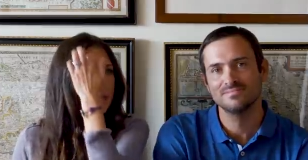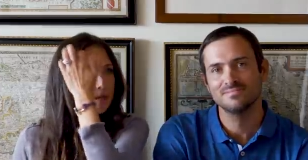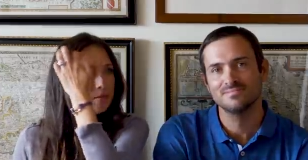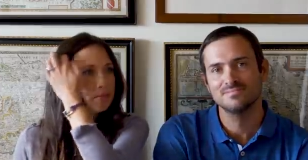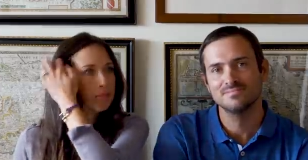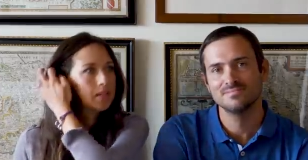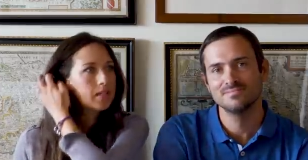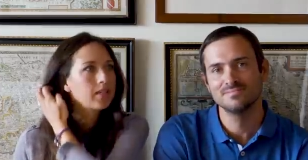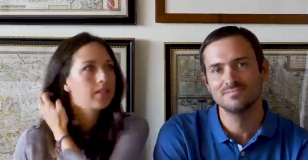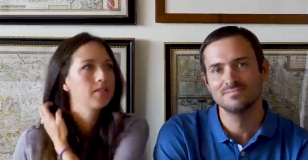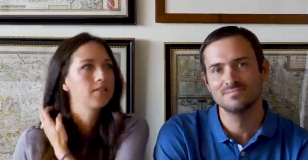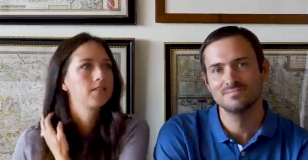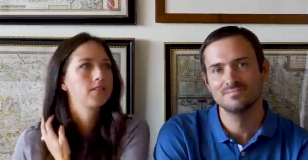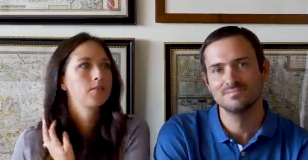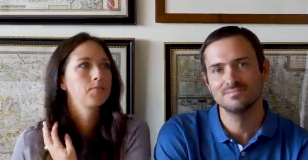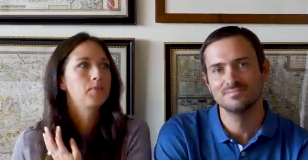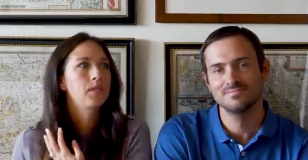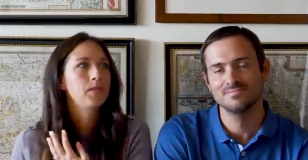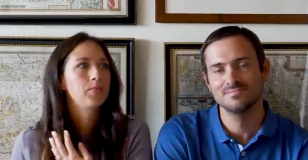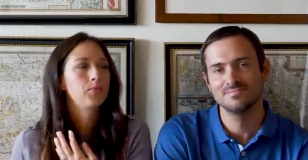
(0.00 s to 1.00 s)
Speaker 1: because the
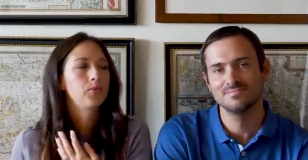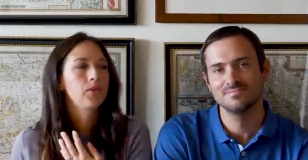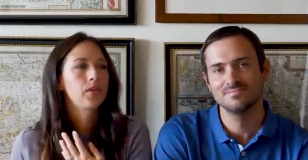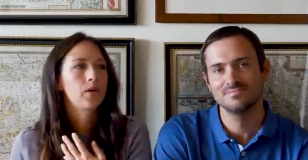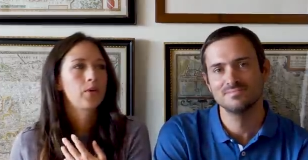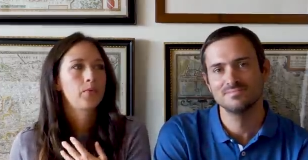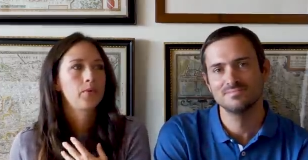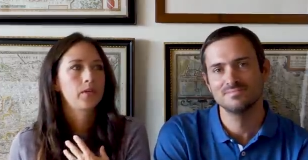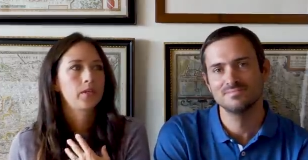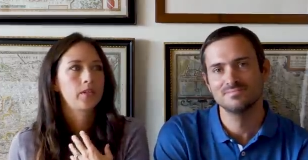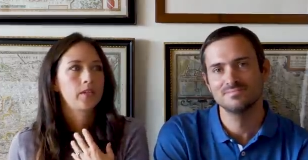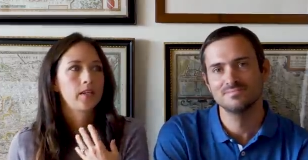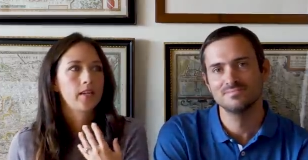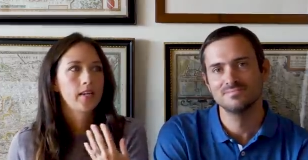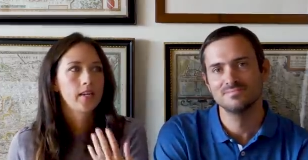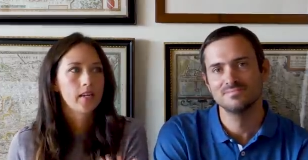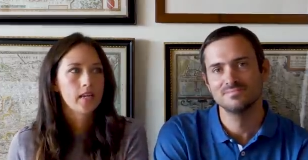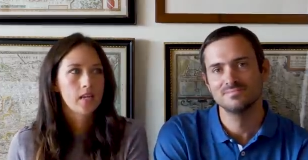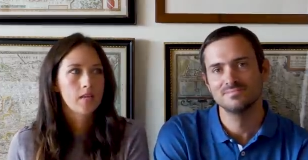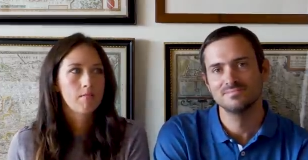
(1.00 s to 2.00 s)
people that we we're
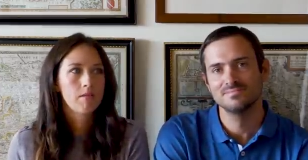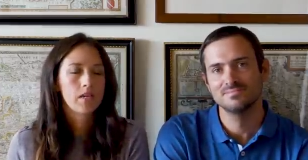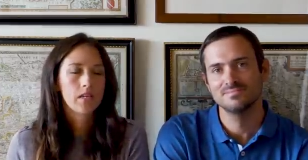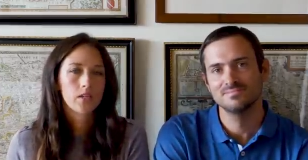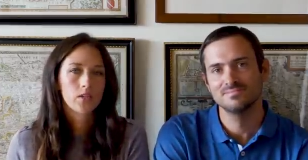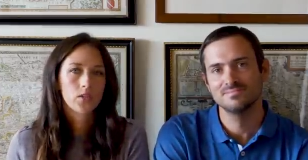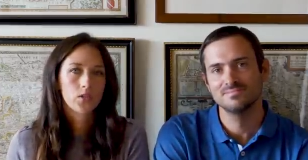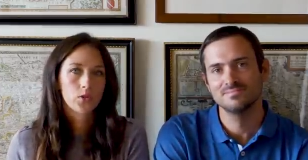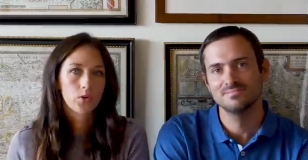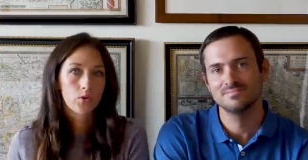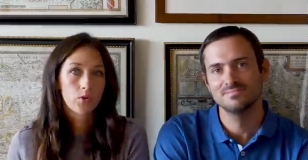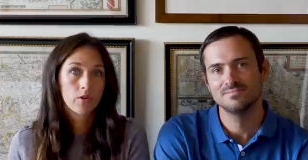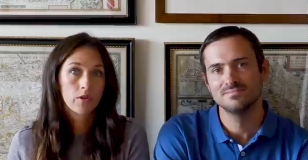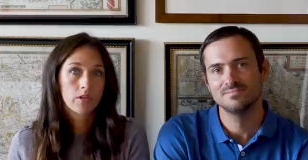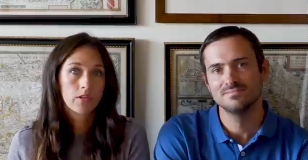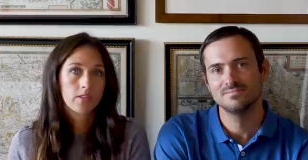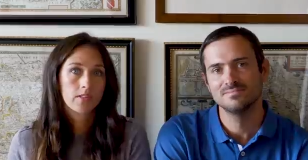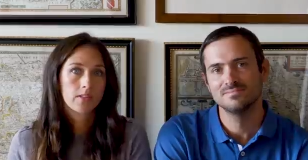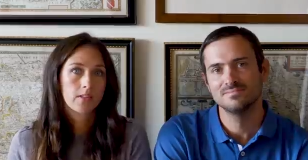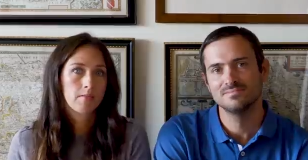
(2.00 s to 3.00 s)
aiming
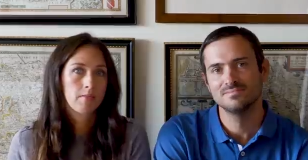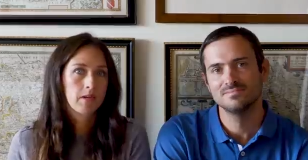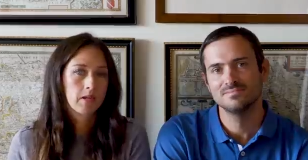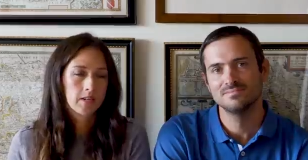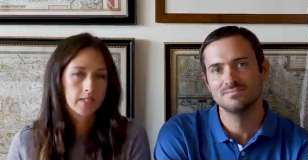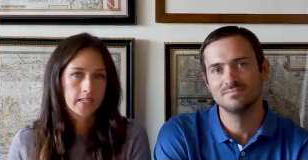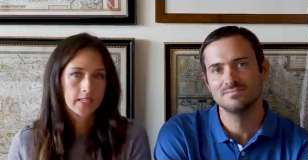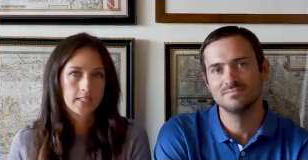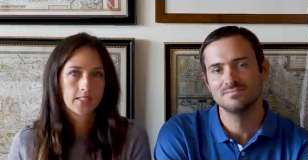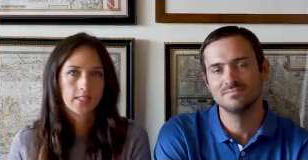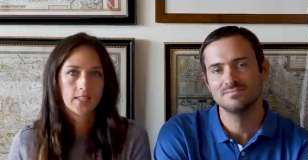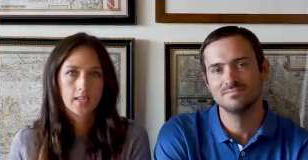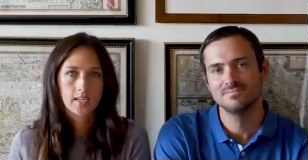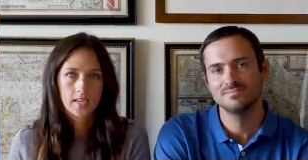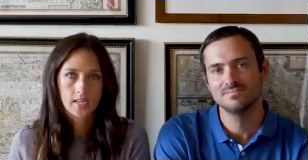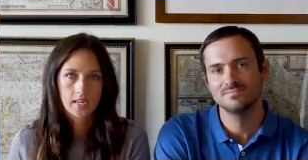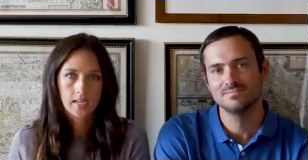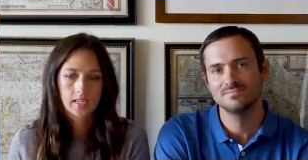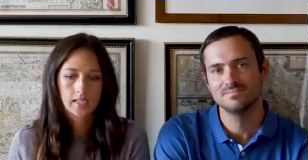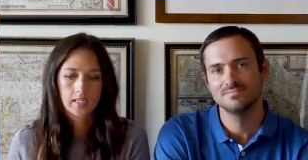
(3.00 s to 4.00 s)
towards, Americans,
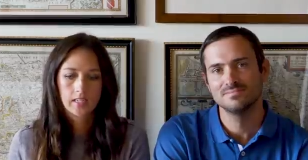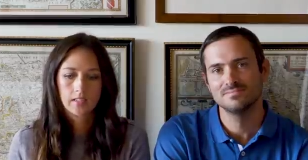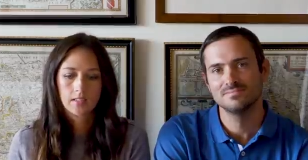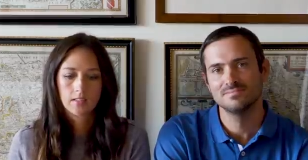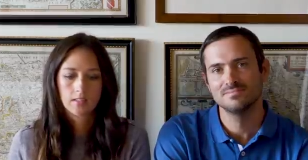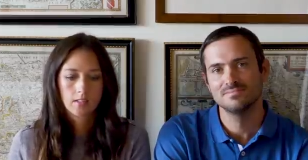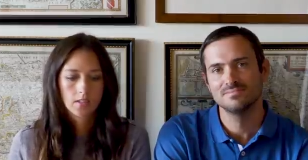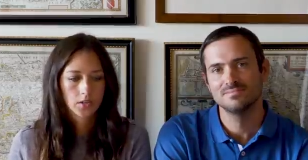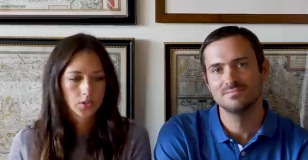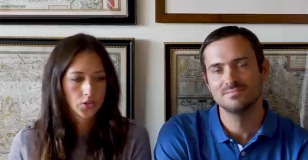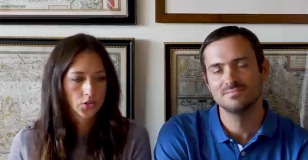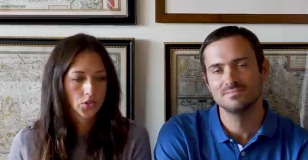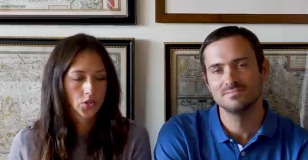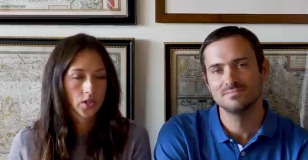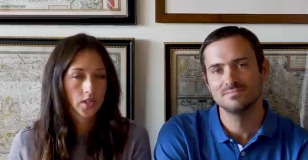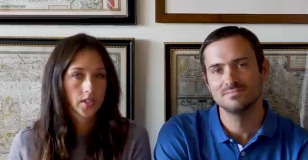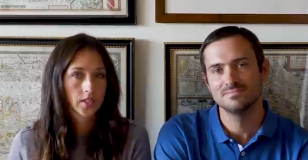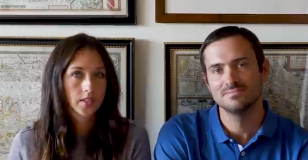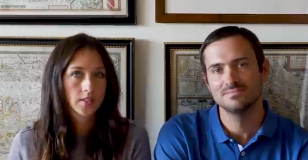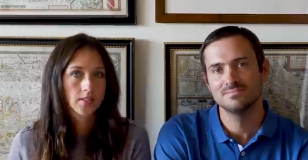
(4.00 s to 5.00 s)
Canadians,
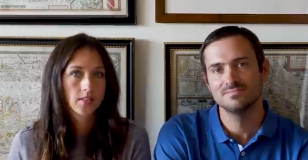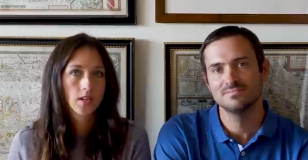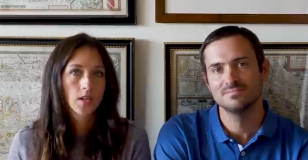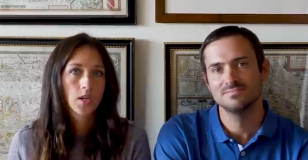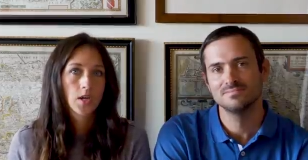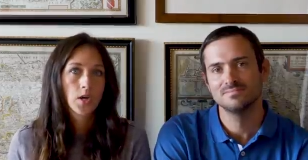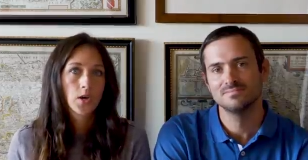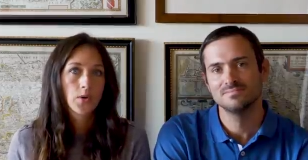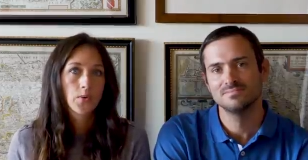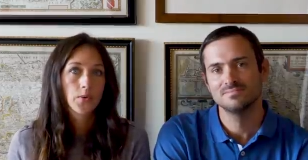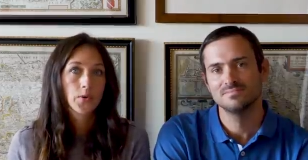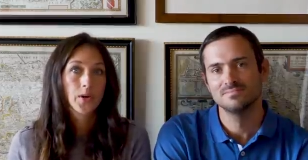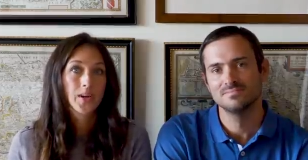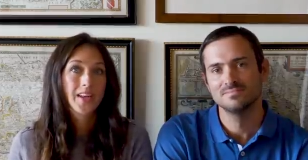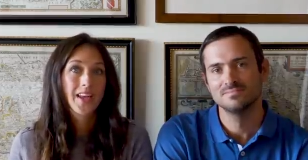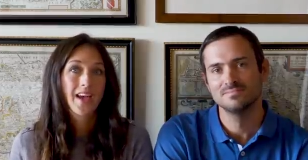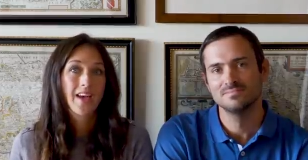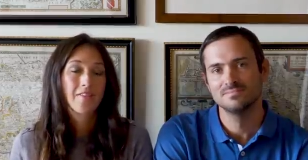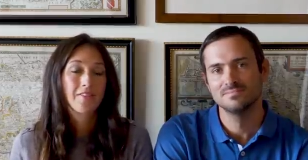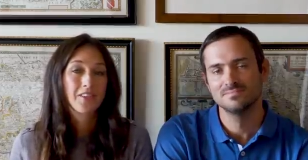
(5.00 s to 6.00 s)
Australians, were going to
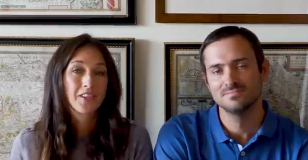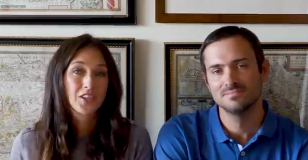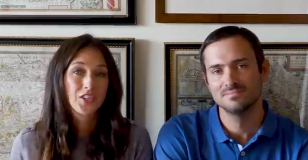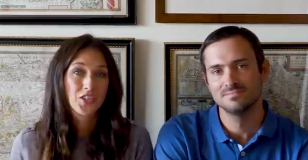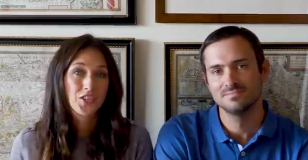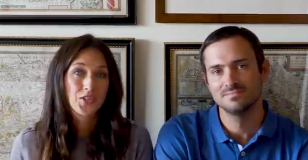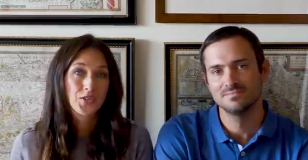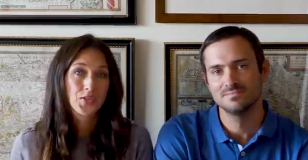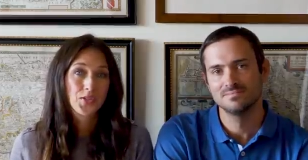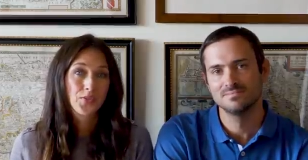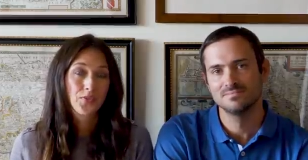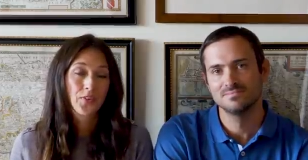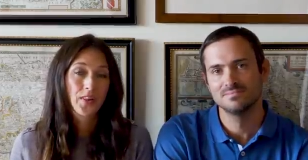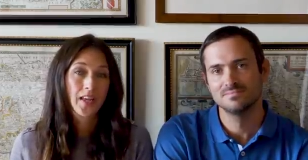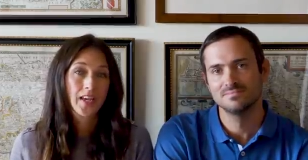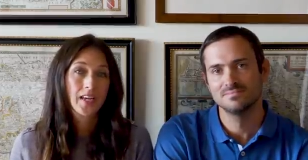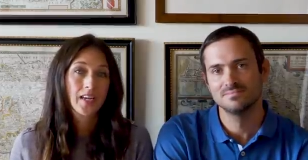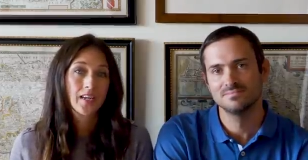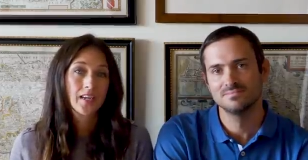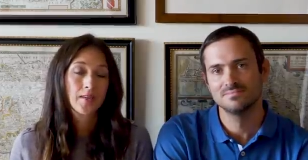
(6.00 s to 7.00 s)
have issues
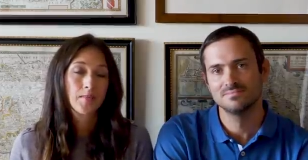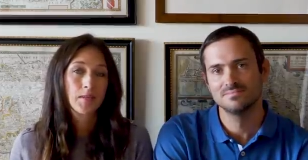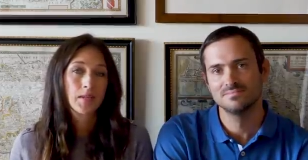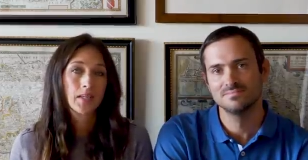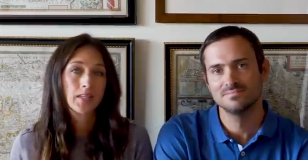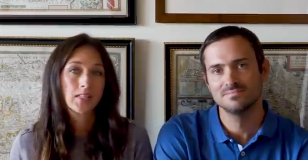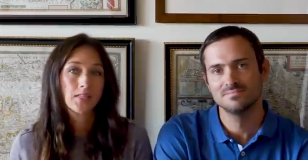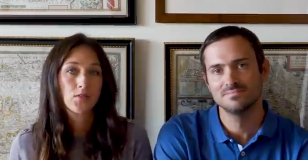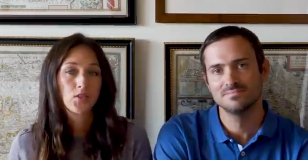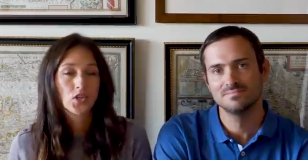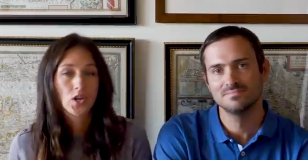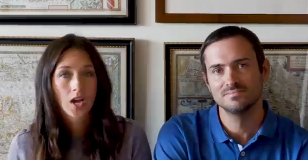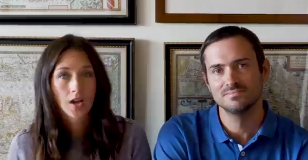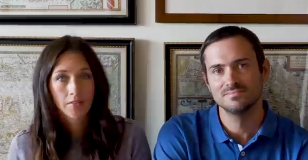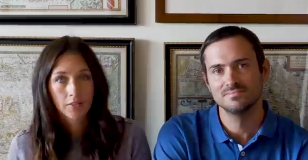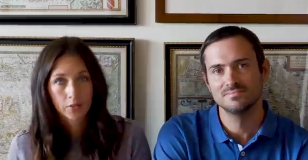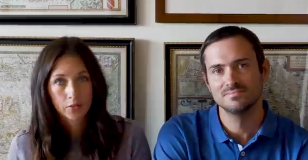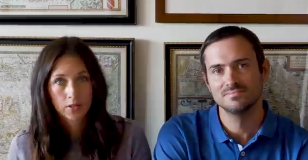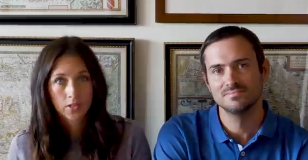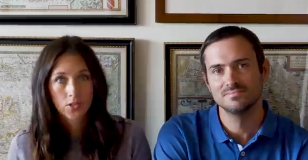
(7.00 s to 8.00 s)
flying in because of
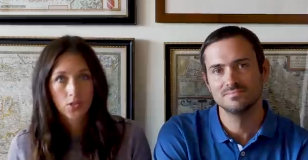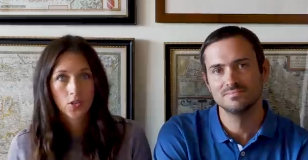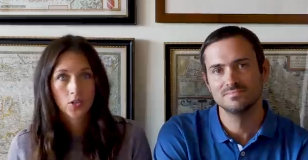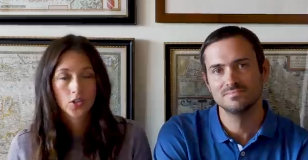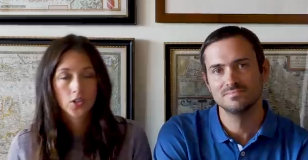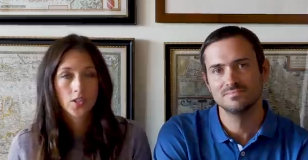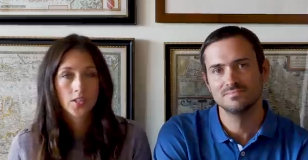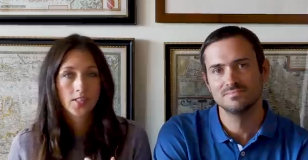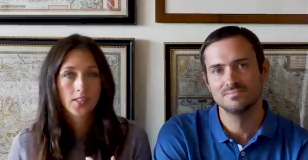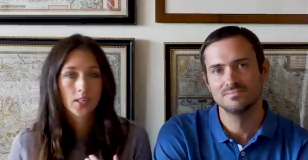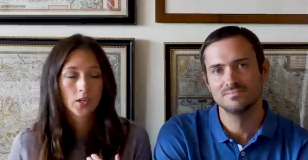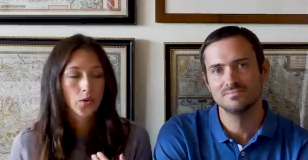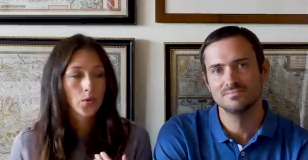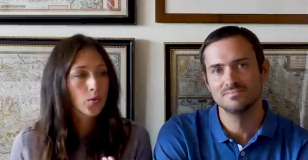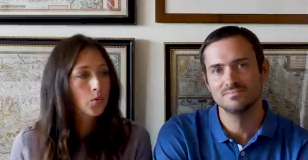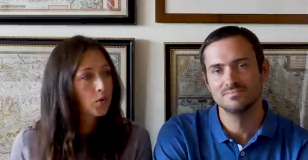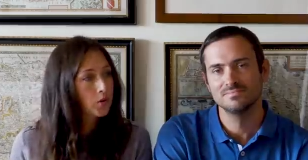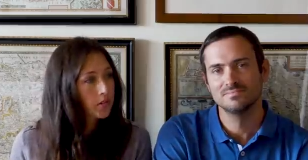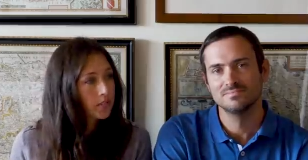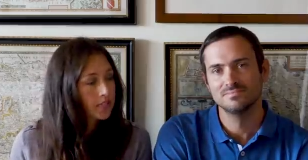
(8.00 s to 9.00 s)
travel restrictions and
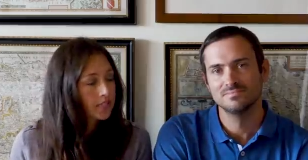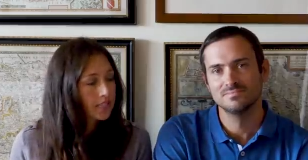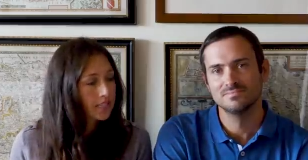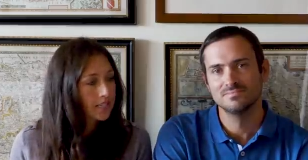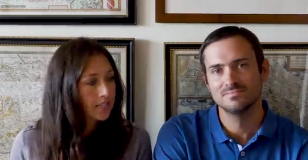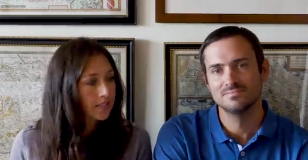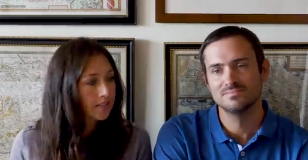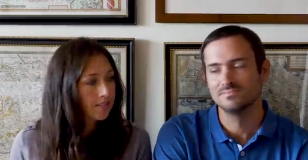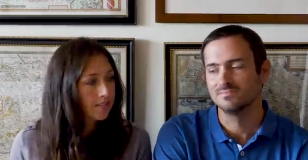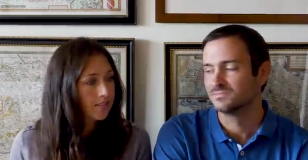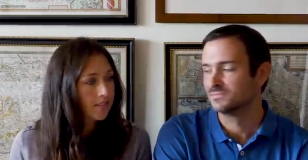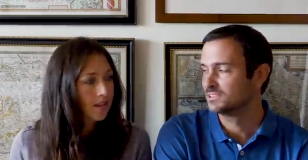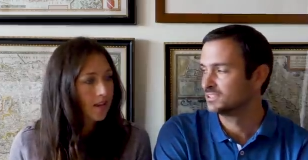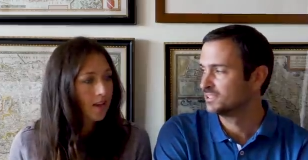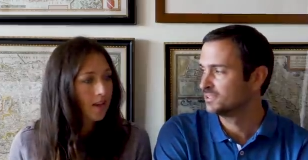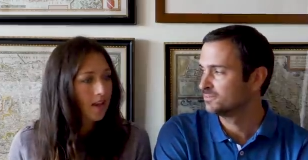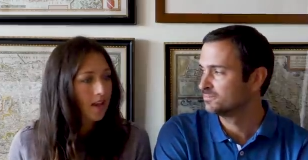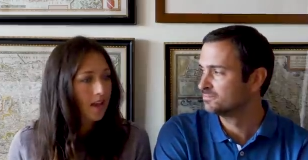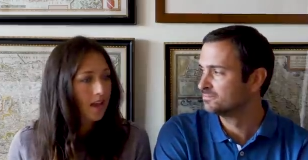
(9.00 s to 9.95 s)
quarantines. Yeah.